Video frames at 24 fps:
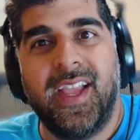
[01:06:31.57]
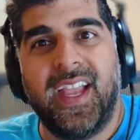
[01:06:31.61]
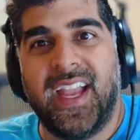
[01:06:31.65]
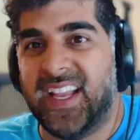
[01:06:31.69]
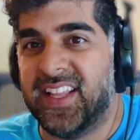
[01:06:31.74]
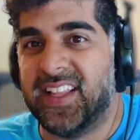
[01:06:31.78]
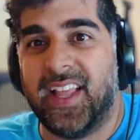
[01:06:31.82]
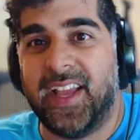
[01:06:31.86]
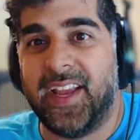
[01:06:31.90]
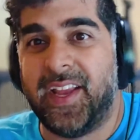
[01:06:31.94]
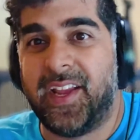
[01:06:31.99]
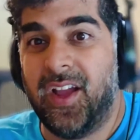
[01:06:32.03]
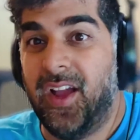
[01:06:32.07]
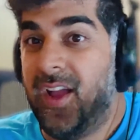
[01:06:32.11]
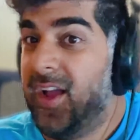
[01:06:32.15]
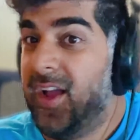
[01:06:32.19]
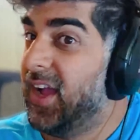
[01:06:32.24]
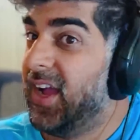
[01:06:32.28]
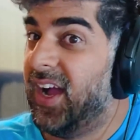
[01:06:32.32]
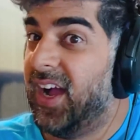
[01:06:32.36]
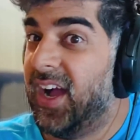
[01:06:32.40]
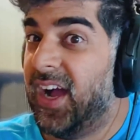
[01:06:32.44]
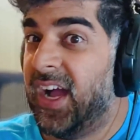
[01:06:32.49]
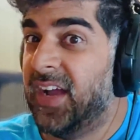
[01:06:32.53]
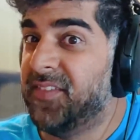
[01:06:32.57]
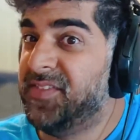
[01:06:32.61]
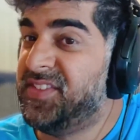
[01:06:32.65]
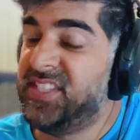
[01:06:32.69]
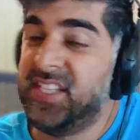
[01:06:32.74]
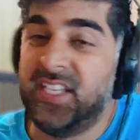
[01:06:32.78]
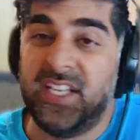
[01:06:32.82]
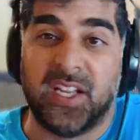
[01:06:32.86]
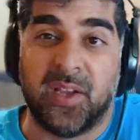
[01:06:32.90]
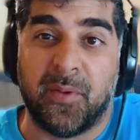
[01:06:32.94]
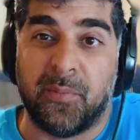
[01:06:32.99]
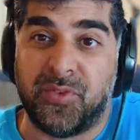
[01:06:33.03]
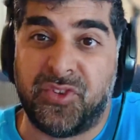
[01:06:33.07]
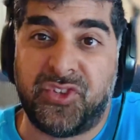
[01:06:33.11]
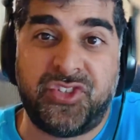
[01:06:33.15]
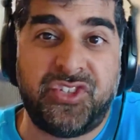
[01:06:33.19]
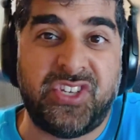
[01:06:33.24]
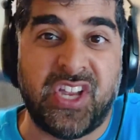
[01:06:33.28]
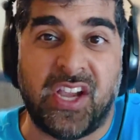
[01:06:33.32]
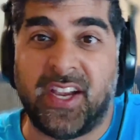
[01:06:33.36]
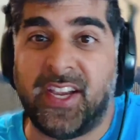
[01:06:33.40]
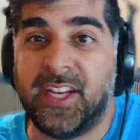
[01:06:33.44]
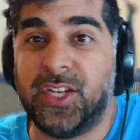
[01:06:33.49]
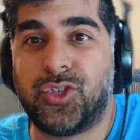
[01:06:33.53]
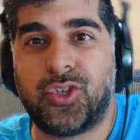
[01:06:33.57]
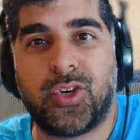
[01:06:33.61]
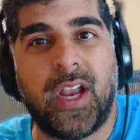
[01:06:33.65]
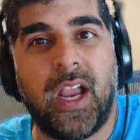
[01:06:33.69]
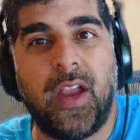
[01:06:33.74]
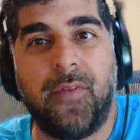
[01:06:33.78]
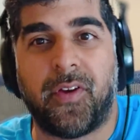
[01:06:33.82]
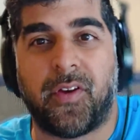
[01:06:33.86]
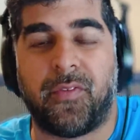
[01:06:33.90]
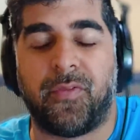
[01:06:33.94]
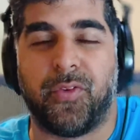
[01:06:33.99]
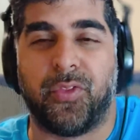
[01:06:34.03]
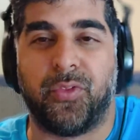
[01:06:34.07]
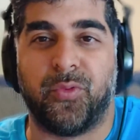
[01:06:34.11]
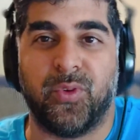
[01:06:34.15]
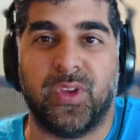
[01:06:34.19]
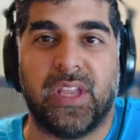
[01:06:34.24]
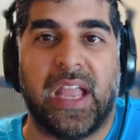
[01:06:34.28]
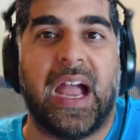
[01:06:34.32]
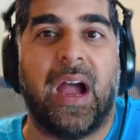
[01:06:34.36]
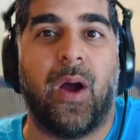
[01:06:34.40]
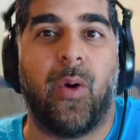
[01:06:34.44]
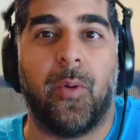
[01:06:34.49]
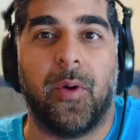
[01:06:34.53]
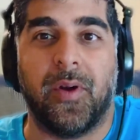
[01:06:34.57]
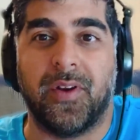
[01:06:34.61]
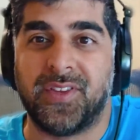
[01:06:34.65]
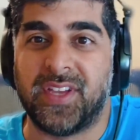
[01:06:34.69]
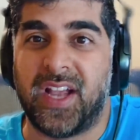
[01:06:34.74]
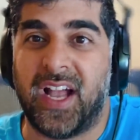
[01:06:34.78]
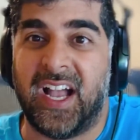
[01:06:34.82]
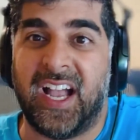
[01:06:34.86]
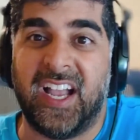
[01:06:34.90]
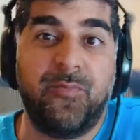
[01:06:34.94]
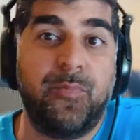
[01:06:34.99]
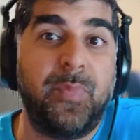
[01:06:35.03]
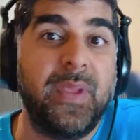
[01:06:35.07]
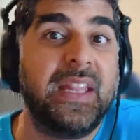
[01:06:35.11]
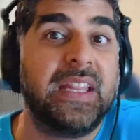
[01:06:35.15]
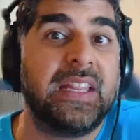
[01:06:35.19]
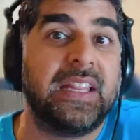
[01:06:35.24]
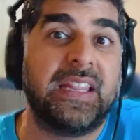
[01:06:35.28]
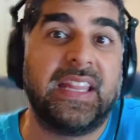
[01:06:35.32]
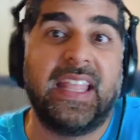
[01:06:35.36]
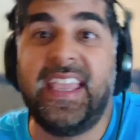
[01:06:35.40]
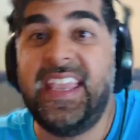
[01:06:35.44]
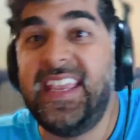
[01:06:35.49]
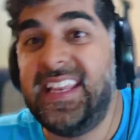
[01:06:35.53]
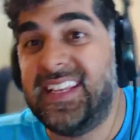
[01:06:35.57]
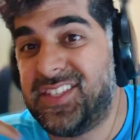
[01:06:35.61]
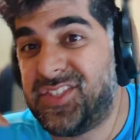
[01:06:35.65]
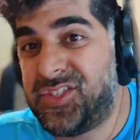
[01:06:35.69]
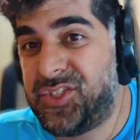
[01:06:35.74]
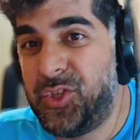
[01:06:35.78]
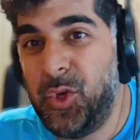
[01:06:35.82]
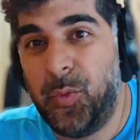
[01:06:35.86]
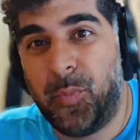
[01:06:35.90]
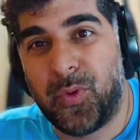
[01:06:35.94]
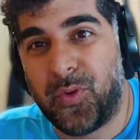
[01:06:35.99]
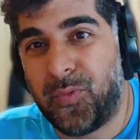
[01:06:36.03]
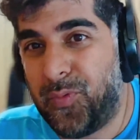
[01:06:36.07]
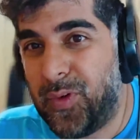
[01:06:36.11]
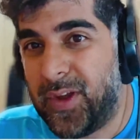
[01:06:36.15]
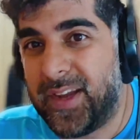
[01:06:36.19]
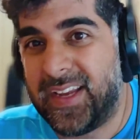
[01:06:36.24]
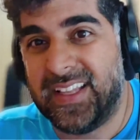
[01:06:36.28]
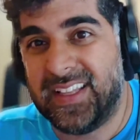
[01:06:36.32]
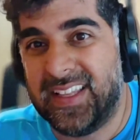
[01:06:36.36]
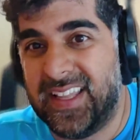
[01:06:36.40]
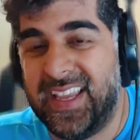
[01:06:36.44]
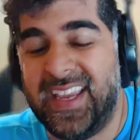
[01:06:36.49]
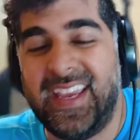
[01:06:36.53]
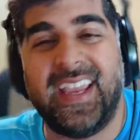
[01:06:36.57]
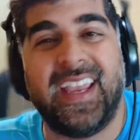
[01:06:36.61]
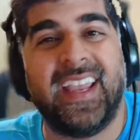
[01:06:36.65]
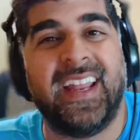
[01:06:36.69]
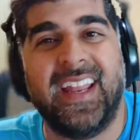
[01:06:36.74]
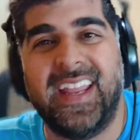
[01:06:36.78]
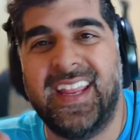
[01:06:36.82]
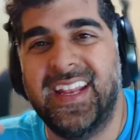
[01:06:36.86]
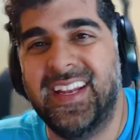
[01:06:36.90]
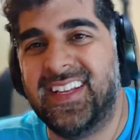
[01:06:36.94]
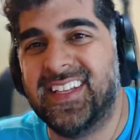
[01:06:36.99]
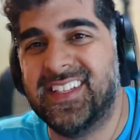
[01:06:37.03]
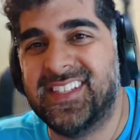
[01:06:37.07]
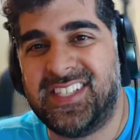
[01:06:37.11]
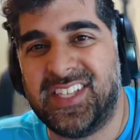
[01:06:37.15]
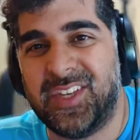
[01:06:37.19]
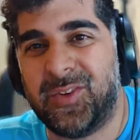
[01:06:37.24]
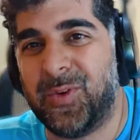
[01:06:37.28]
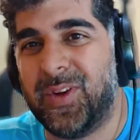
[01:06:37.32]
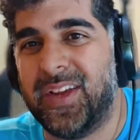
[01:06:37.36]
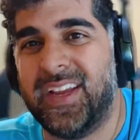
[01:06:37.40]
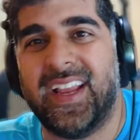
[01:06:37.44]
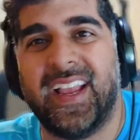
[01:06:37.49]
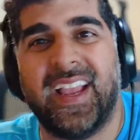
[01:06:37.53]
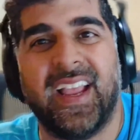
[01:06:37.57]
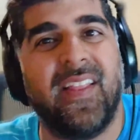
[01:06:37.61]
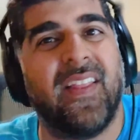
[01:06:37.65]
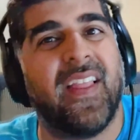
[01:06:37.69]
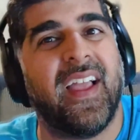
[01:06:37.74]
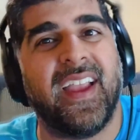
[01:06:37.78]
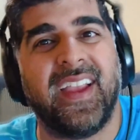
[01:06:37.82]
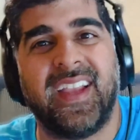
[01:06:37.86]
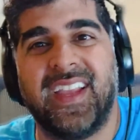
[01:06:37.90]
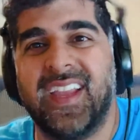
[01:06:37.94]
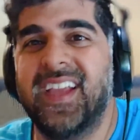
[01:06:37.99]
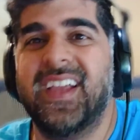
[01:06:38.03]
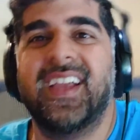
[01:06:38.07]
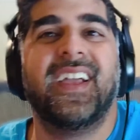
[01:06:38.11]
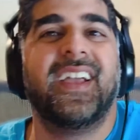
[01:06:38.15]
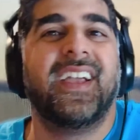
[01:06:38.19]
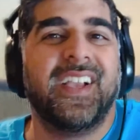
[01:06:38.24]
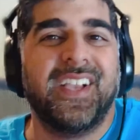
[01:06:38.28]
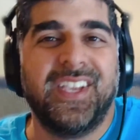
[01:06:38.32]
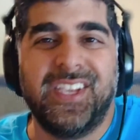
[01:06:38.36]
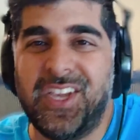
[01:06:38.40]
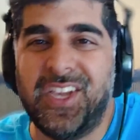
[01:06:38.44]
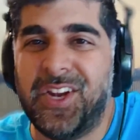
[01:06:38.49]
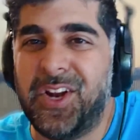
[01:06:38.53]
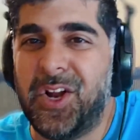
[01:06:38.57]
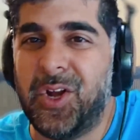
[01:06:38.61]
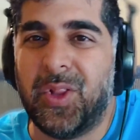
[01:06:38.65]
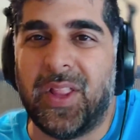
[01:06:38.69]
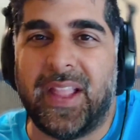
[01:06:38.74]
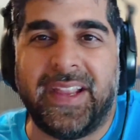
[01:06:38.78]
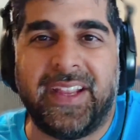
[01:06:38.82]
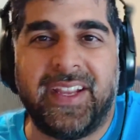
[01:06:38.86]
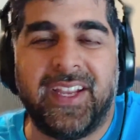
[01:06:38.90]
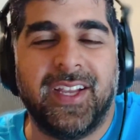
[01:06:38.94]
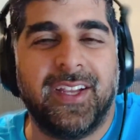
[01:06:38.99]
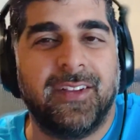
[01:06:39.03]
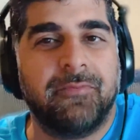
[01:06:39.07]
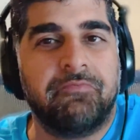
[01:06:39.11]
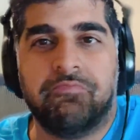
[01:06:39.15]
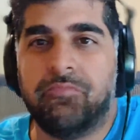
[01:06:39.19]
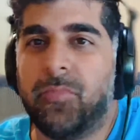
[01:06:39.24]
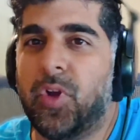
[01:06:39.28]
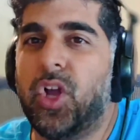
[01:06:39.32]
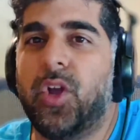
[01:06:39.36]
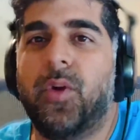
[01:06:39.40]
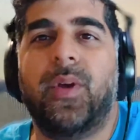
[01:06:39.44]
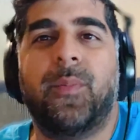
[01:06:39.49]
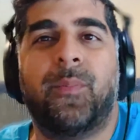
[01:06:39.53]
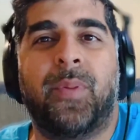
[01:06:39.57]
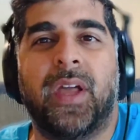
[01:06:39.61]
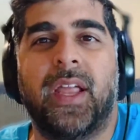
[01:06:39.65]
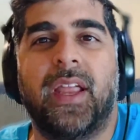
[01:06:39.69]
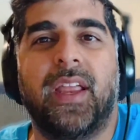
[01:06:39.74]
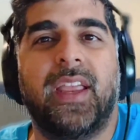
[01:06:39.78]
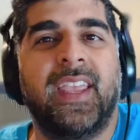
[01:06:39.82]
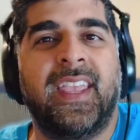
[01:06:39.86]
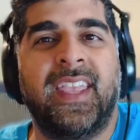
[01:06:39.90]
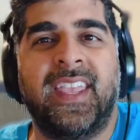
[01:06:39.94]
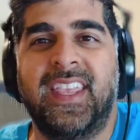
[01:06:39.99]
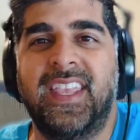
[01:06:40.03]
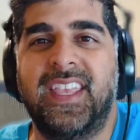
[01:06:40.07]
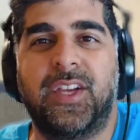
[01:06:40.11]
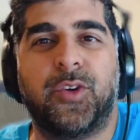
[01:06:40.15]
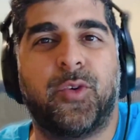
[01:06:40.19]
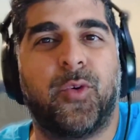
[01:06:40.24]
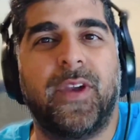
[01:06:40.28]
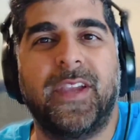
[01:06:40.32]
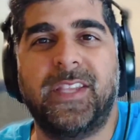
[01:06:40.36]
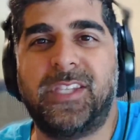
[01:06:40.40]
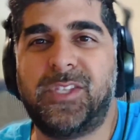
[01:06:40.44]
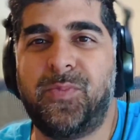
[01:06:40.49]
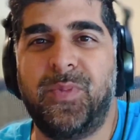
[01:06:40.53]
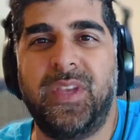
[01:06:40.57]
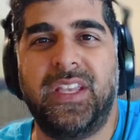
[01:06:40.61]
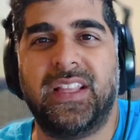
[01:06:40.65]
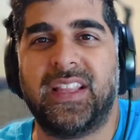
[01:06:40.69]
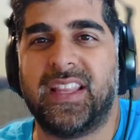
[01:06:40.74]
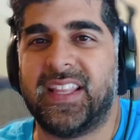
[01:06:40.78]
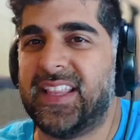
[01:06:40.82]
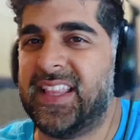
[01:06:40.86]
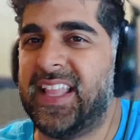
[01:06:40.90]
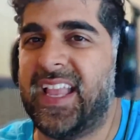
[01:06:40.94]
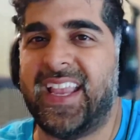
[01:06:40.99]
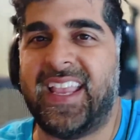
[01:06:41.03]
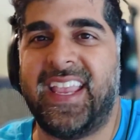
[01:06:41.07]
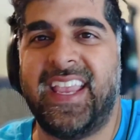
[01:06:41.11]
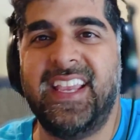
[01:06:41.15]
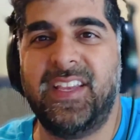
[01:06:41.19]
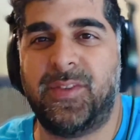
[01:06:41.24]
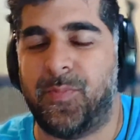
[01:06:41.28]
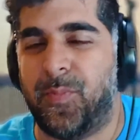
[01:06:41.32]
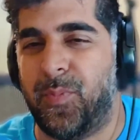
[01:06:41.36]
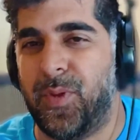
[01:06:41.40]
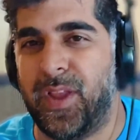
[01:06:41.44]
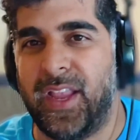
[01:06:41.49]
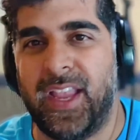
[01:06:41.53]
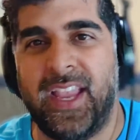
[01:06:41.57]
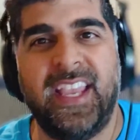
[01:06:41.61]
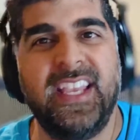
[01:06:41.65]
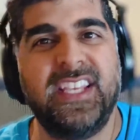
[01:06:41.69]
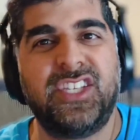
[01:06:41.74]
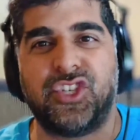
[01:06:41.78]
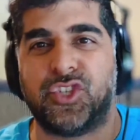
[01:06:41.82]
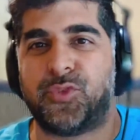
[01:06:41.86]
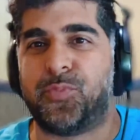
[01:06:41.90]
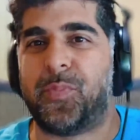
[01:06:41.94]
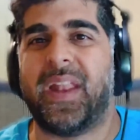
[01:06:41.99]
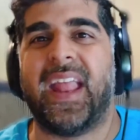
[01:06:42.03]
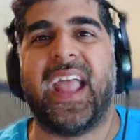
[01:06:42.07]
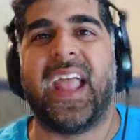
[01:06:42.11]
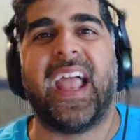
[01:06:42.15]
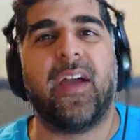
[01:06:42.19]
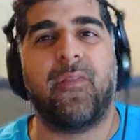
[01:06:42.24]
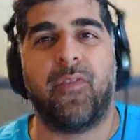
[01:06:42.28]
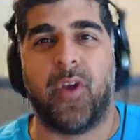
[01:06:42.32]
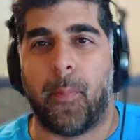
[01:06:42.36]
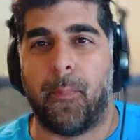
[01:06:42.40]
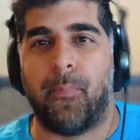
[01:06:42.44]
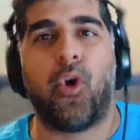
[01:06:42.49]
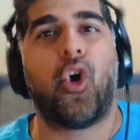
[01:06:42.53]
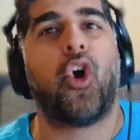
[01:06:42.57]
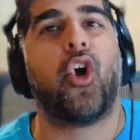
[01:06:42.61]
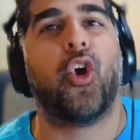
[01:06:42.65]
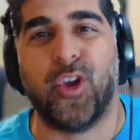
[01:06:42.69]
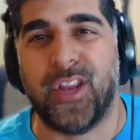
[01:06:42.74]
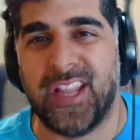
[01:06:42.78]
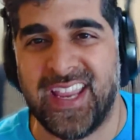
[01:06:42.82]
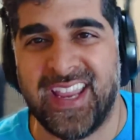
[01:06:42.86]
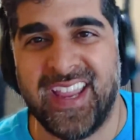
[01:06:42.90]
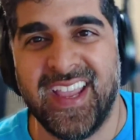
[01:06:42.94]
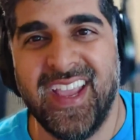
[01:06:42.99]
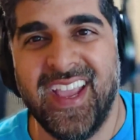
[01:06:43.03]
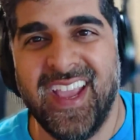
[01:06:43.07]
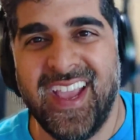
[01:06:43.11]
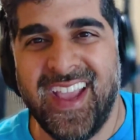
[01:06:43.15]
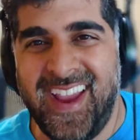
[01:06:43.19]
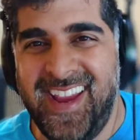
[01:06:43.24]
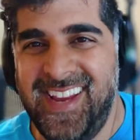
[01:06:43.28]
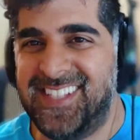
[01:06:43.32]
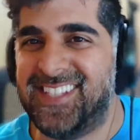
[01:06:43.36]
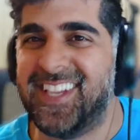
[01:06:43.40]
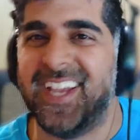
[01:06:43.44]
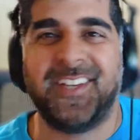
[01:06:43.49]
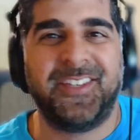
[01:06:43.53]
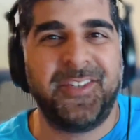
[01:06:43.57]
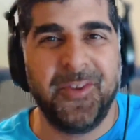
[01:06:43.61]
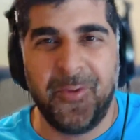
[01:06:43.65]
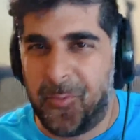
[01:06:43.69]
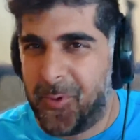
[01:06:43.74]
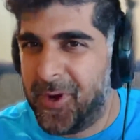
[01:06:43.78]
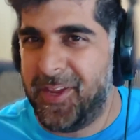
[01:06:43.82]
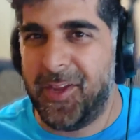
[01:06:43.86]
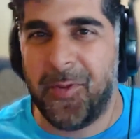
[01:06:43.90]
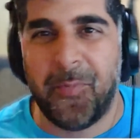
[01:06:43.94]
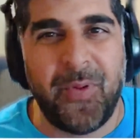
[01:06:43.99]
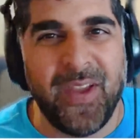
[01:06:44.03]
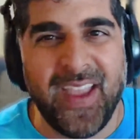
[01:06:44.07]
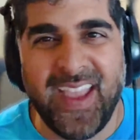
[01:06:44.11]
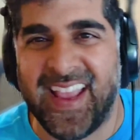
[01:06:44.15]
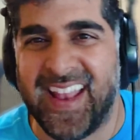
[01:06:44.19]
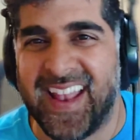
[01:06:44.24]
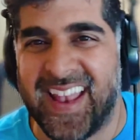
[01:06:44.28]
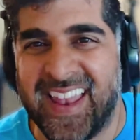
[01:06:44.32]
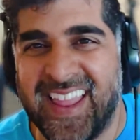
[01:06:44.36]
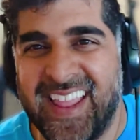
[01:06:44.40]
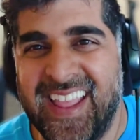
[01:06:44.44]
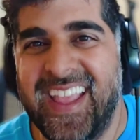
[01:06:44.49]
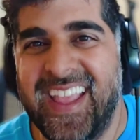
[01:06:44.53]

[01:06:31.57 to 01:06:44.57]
And like, I've seen him stuck in traffic for three hours. I've been late, super fucking late and inconsiderate. And like, you know, like, but he greets me like he's he's just been having a party. He's like, dude, where yeah. you been?